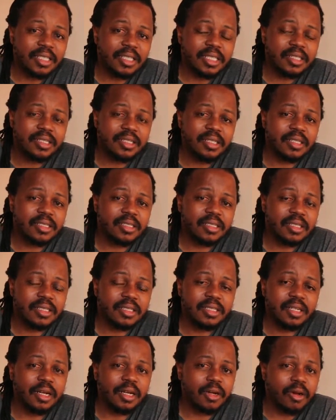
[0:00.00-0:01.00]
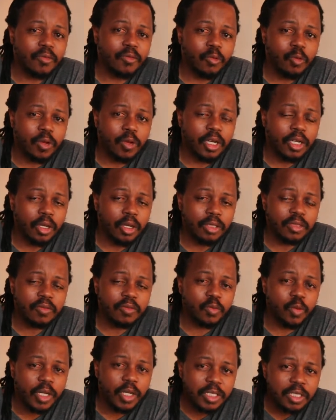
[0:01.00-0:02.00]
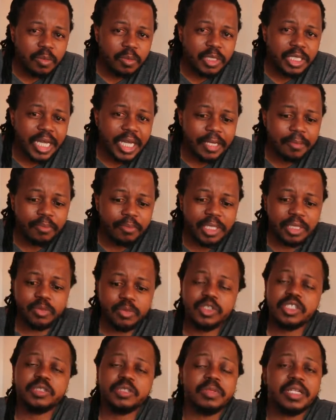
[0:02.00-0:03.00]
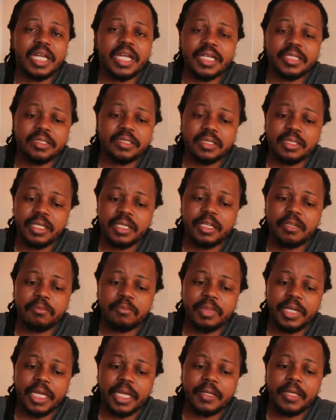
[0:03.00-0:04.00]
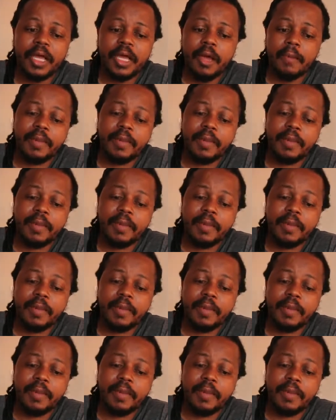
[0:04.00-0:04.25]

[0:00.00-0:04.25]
There's still a lot of work to be done, but it would just be nice to see him play.